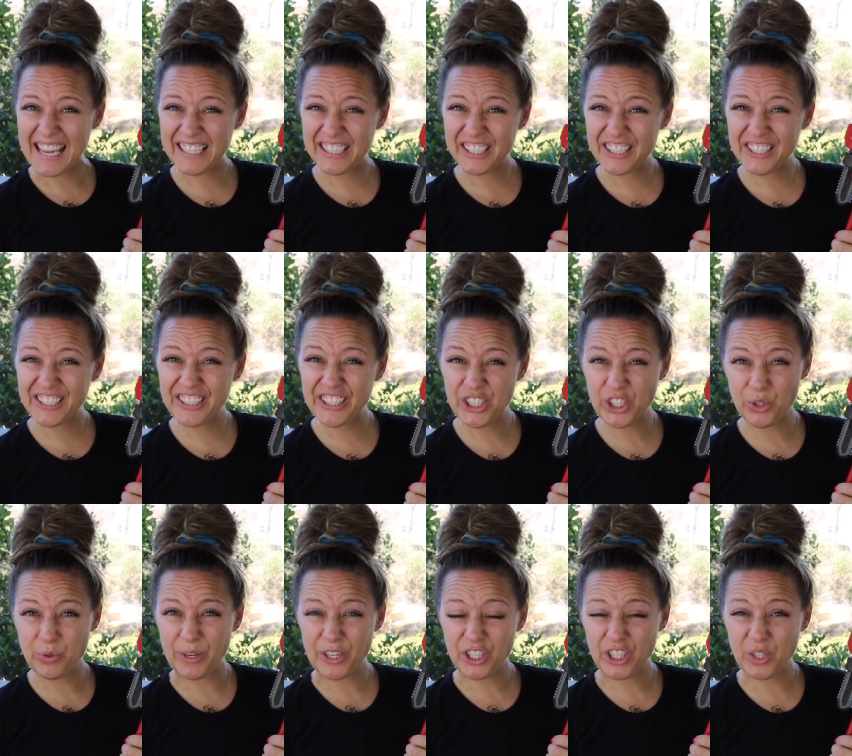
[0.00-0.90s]
Enter
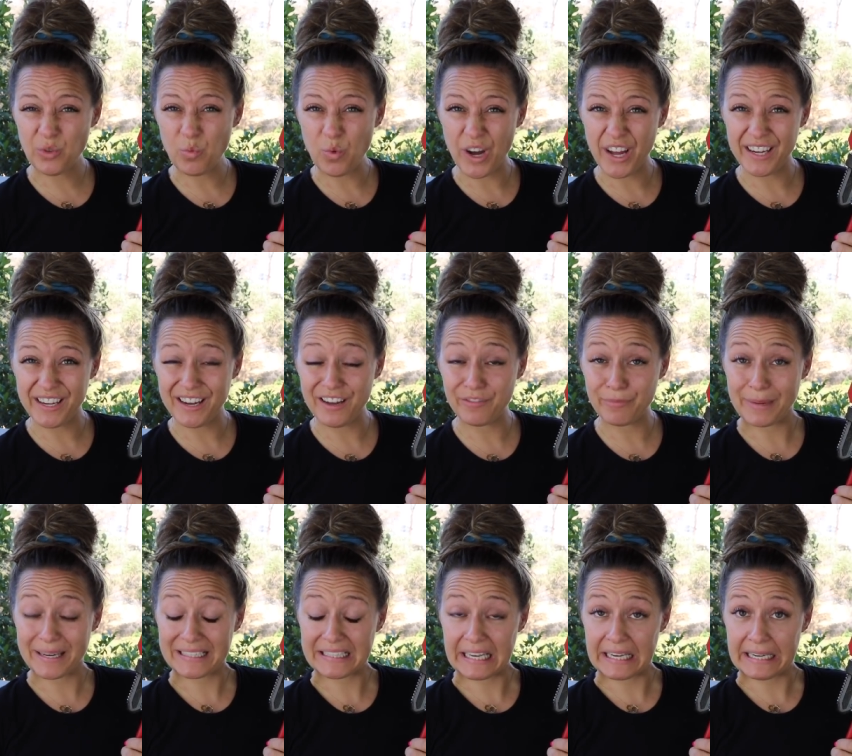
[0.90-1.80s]
situation one of
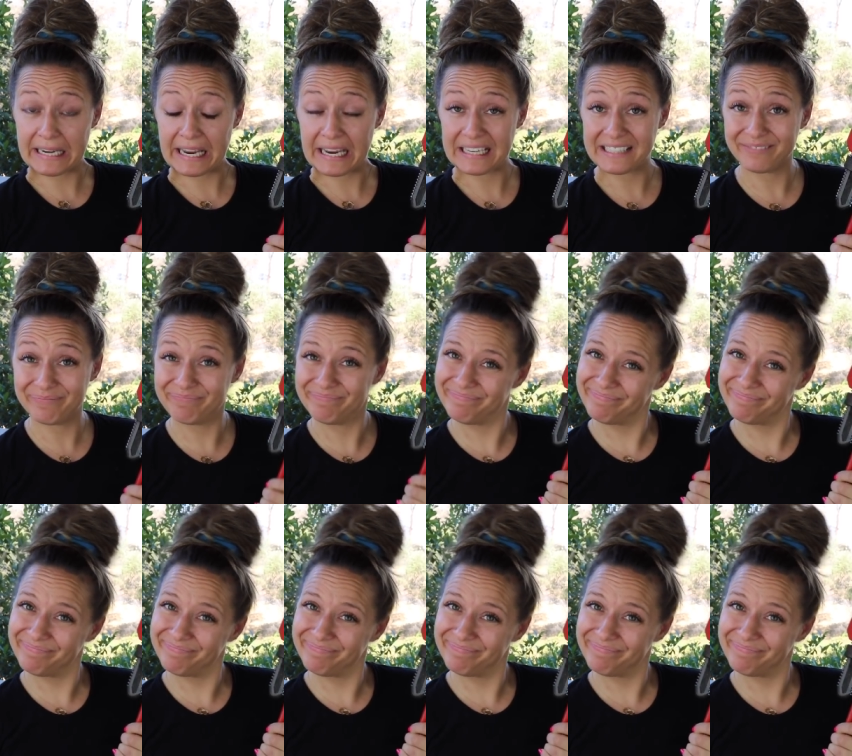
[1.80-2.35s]
my Sunday.